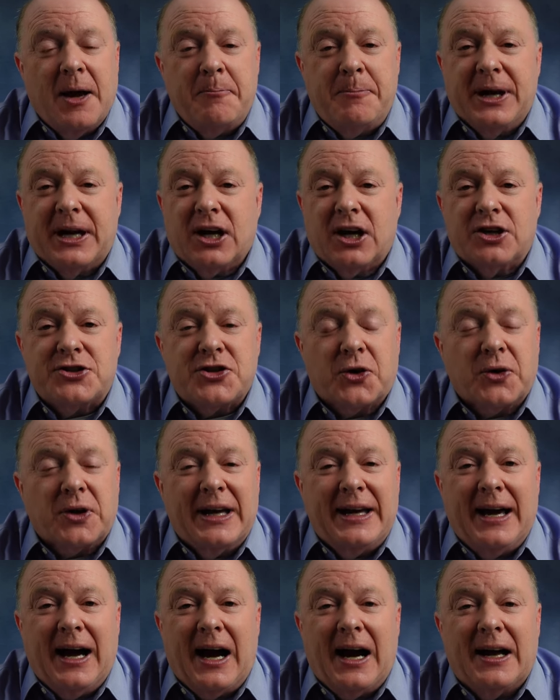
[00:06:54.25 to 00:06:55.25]
Because
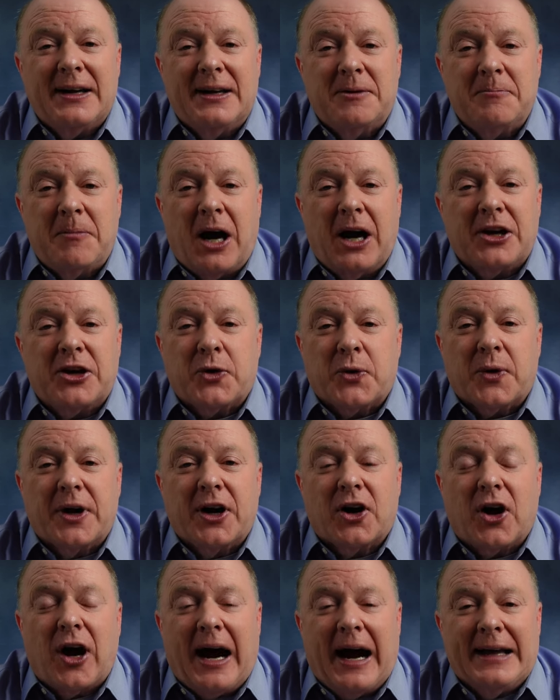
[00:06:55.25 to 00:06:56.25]
early on in my
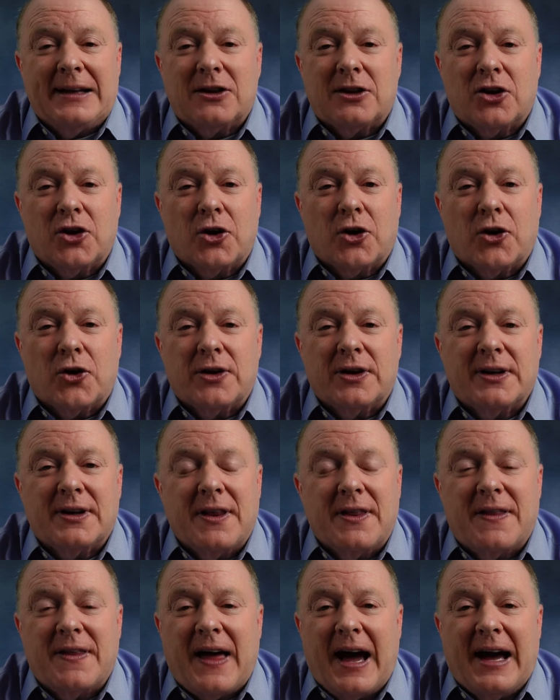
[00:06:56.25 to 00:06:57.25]
career, I learned
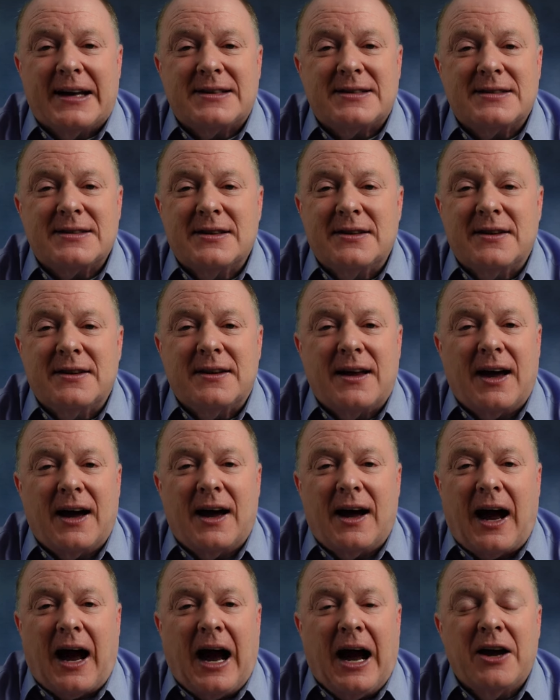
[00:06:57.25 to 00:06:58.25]
that
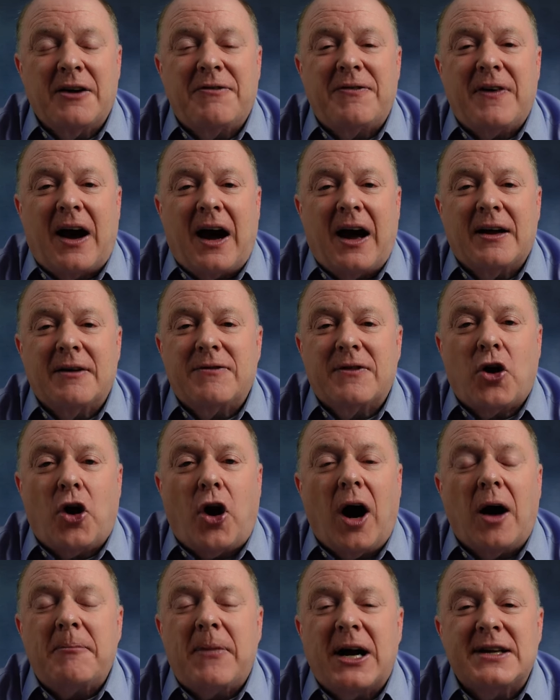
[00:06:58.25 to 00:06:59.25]
I've, I've
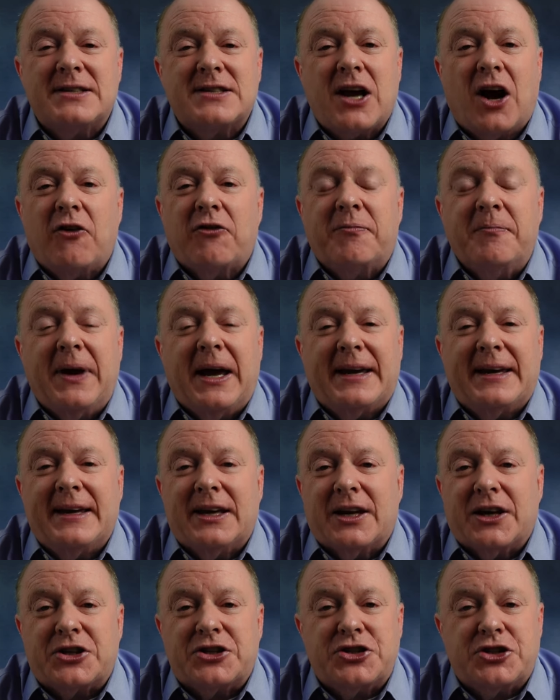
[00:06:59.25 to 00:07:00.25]
caught myself
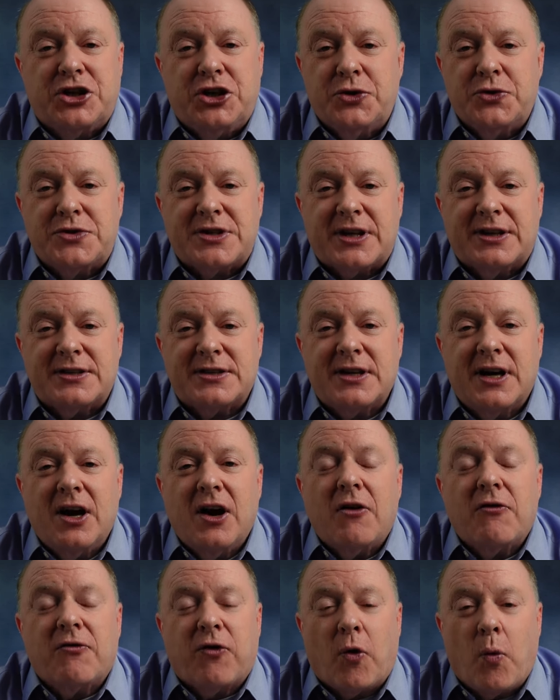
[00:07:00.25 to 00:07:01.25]
making excuses
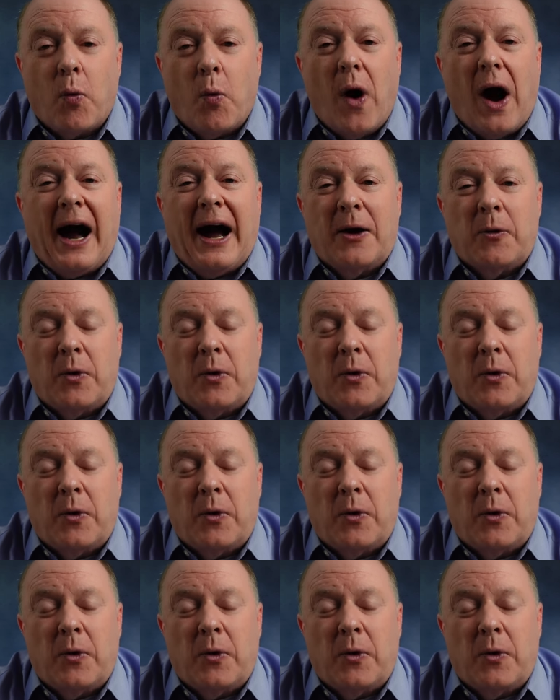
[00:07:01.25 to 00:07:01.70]
for why I